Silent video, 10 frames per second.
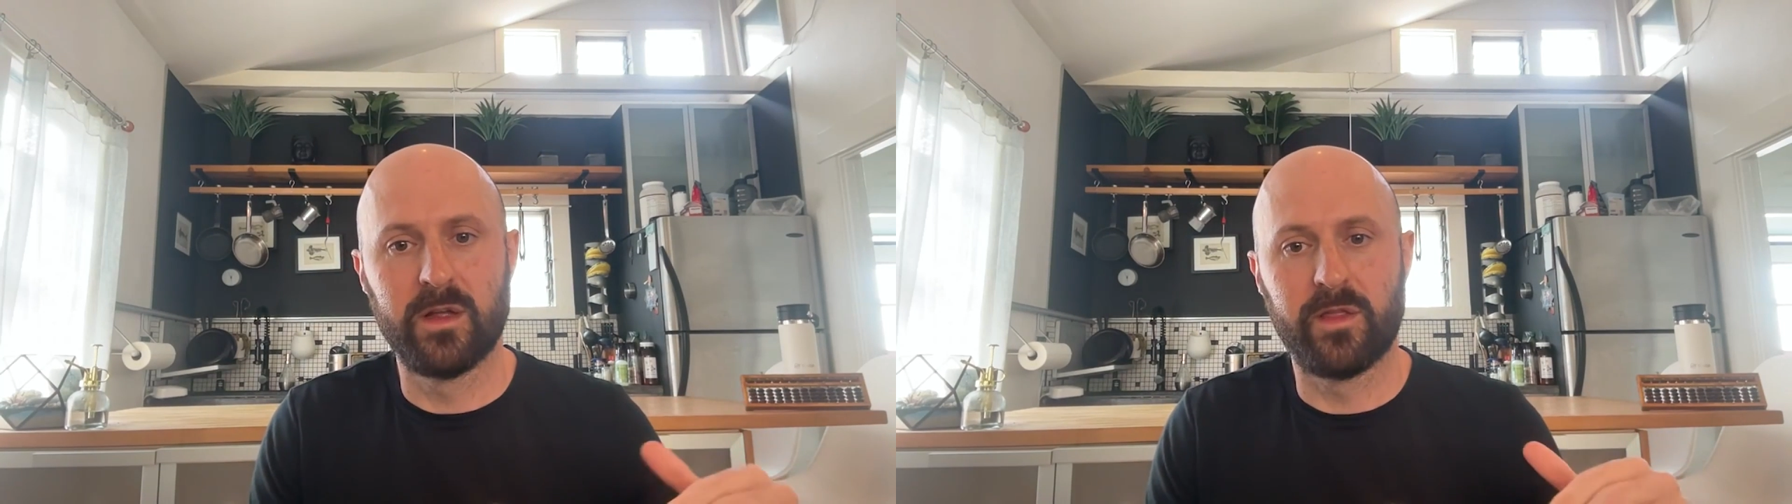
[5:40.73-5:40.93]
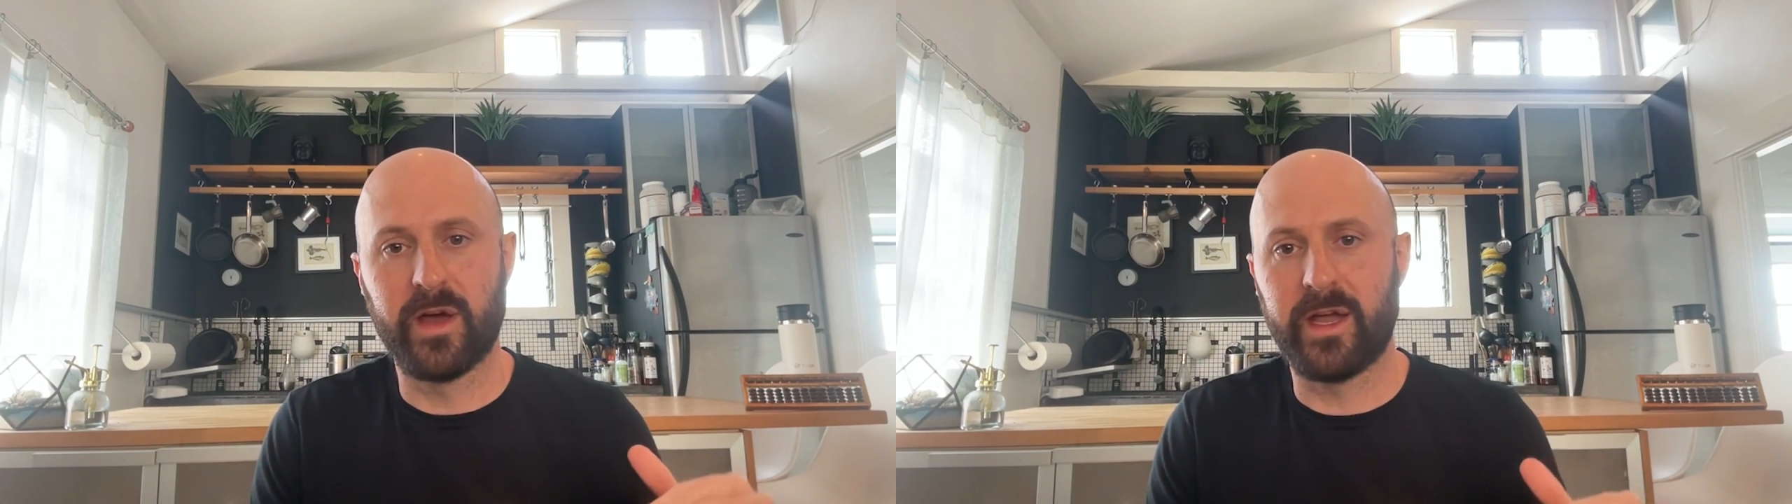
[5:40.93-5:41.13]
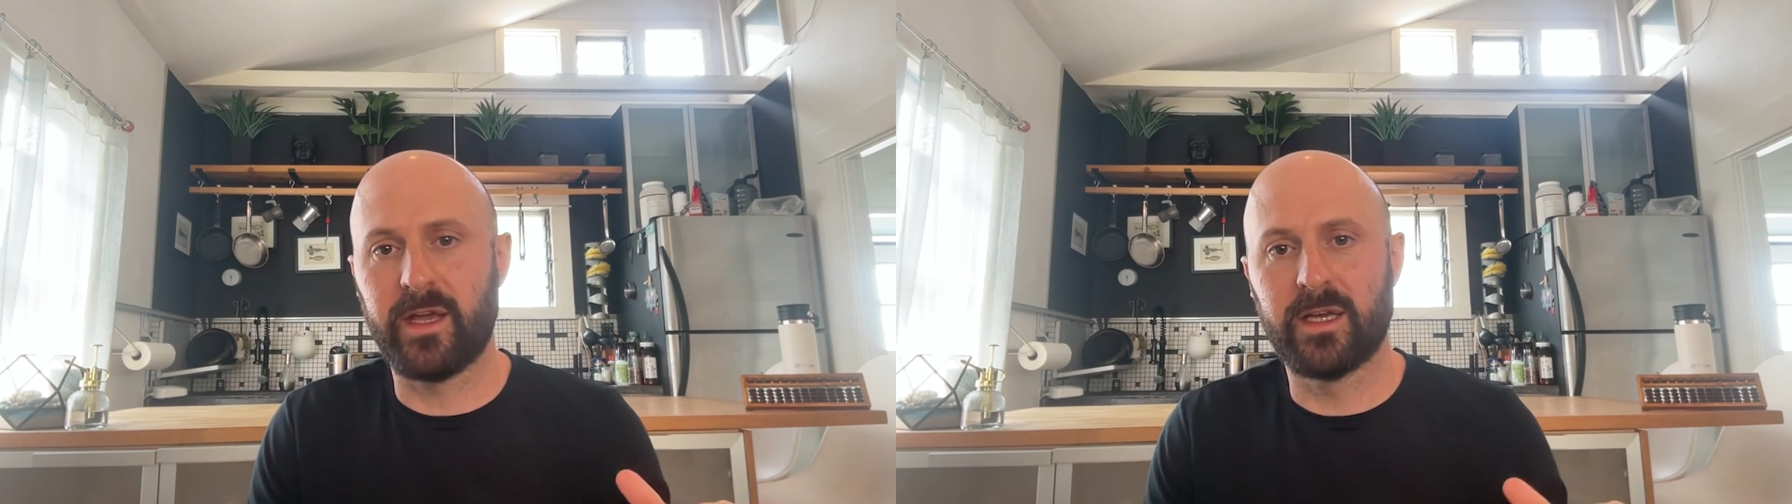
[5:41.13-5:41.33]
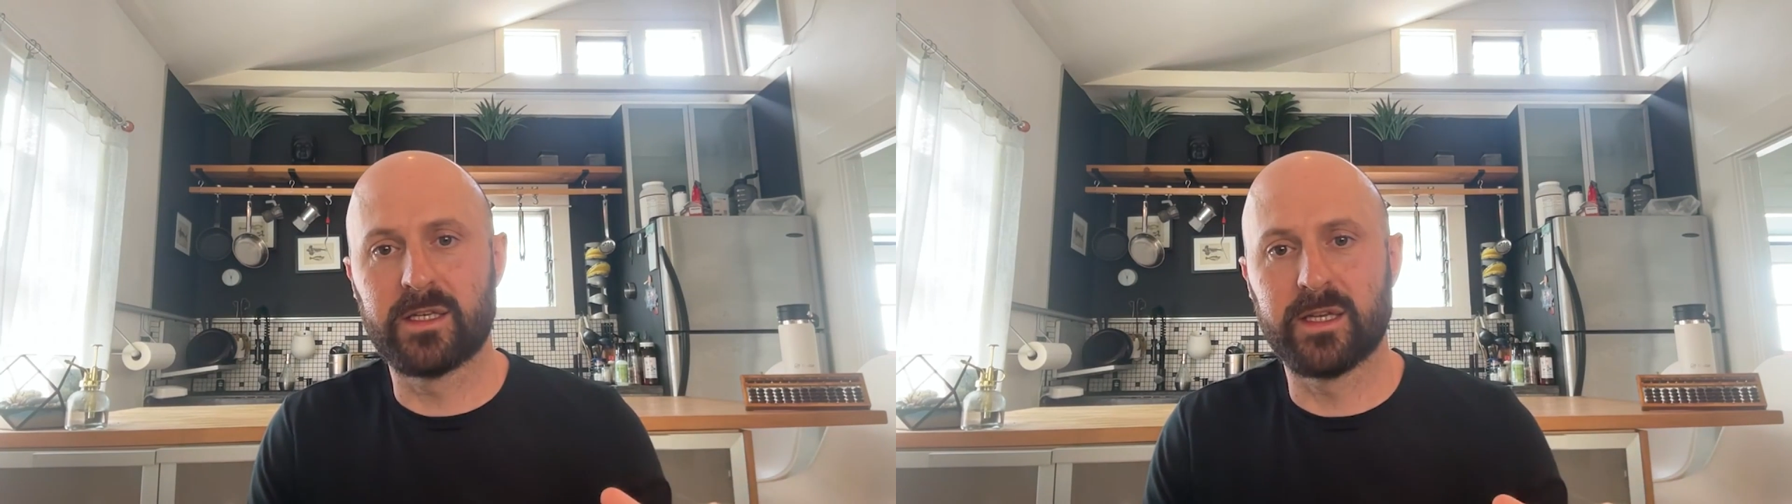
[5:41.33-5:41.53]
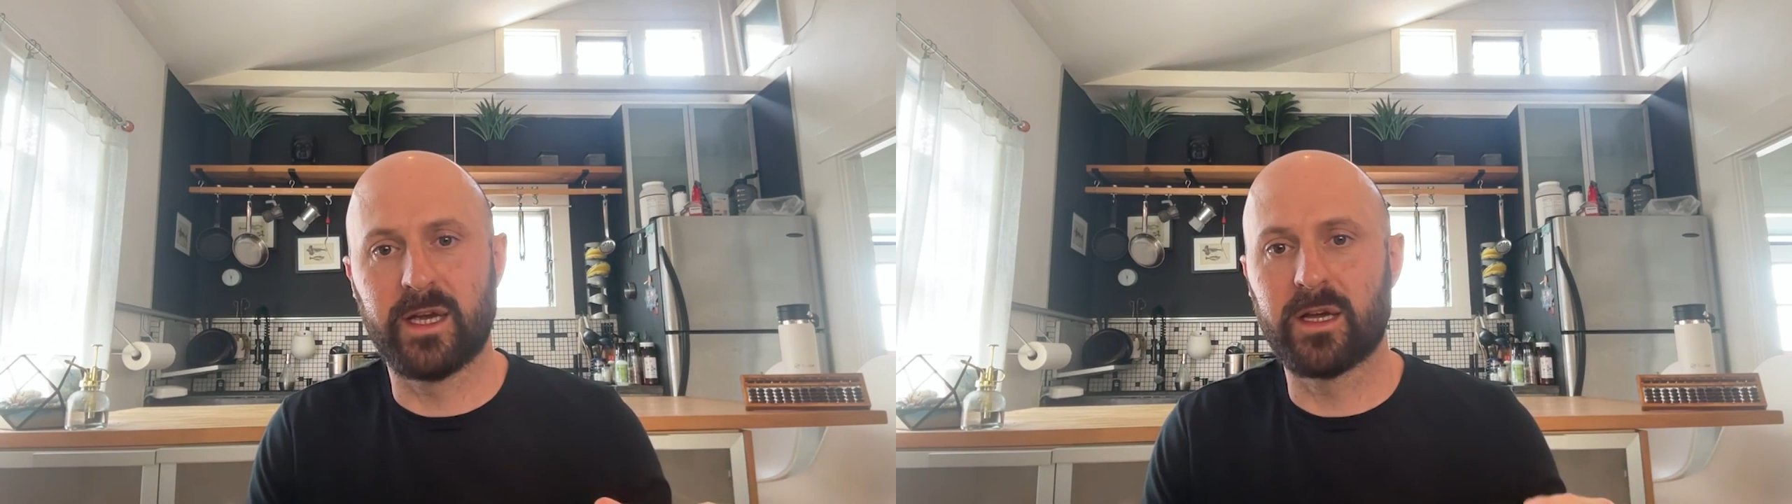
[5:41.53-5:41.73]
that
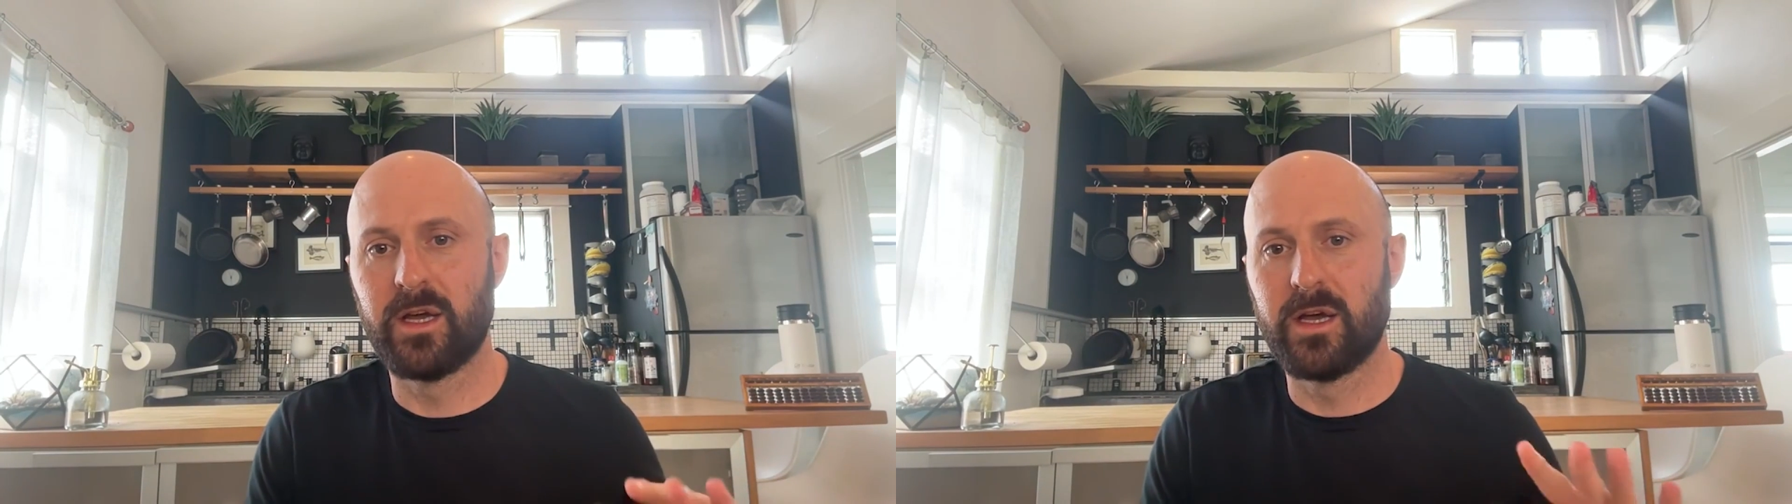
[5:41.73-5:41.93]
is like